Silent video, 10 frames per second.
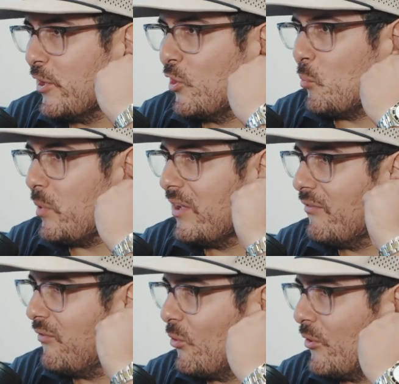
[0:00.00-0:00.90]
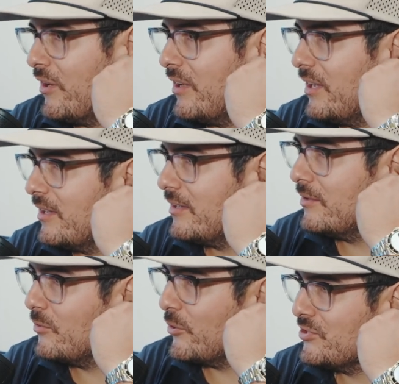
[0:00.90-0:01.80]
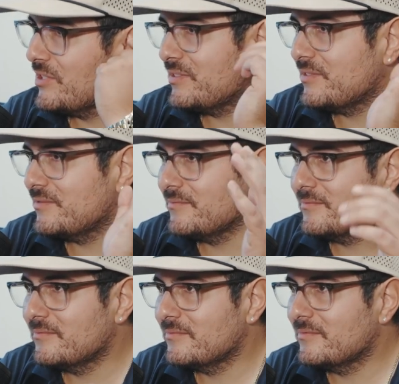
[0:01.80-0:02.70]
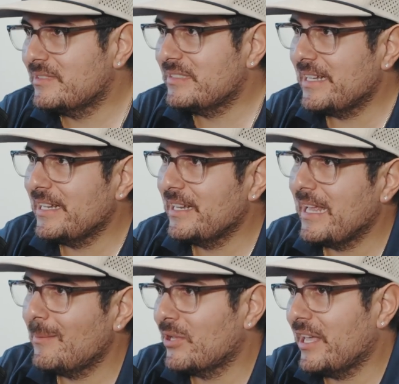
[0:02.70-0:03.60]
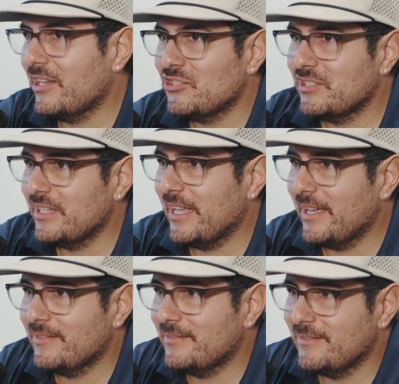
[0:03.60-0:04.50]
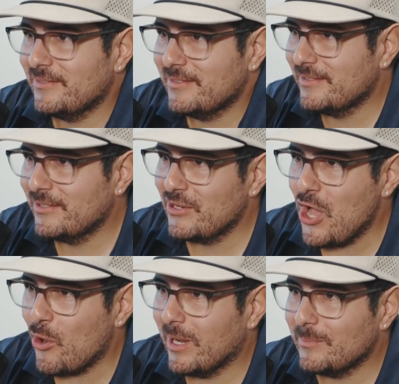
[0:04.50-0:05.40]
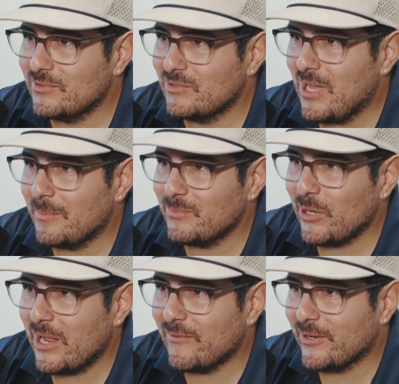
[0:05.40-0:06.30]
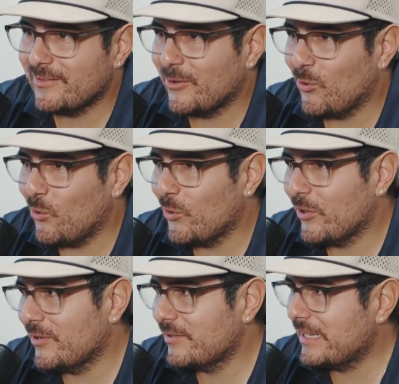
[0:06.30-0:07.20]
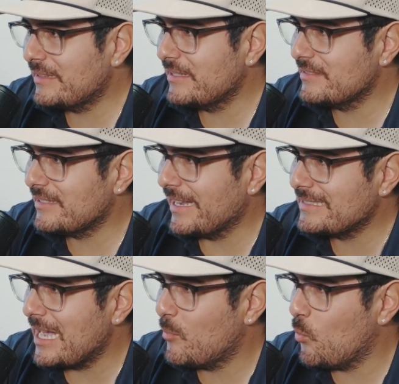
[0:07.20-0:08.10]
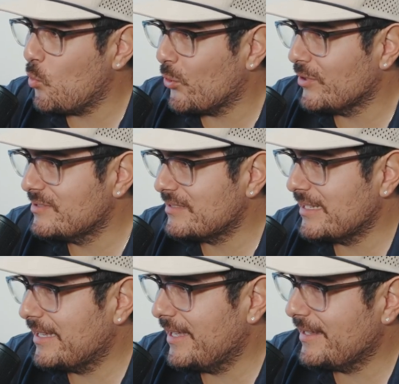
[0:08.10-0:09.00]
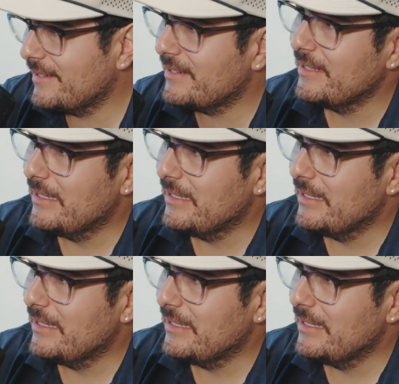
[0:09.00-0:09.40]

can go pay for or just send in an application to get NAREP top whatever, or get these like top awards and